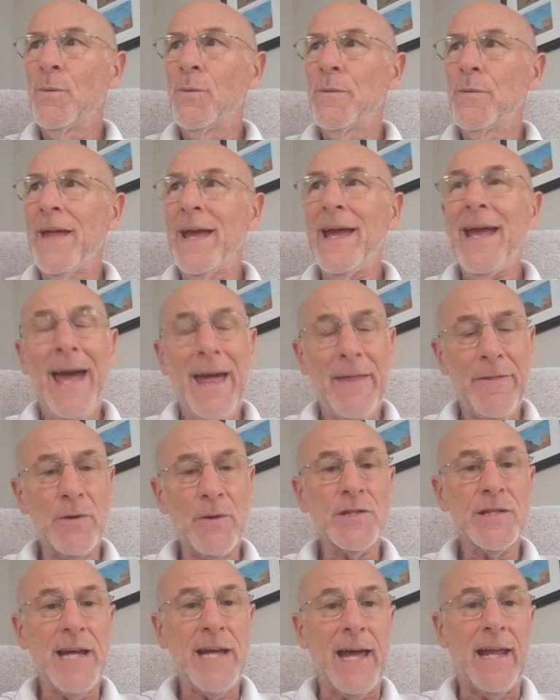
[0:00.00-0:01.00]
They had
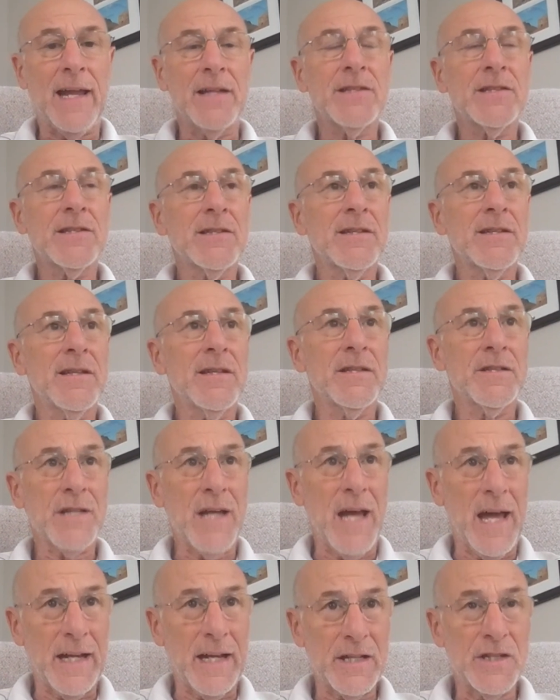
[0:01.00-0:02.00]
those talents. The
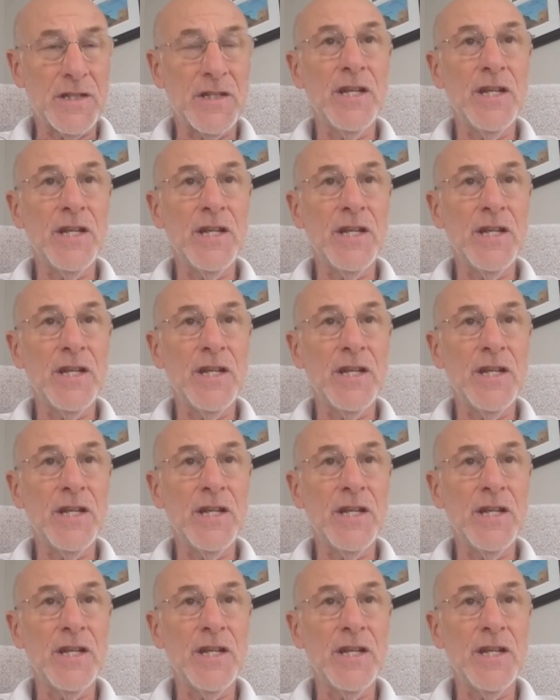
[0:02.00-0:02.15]
Sonics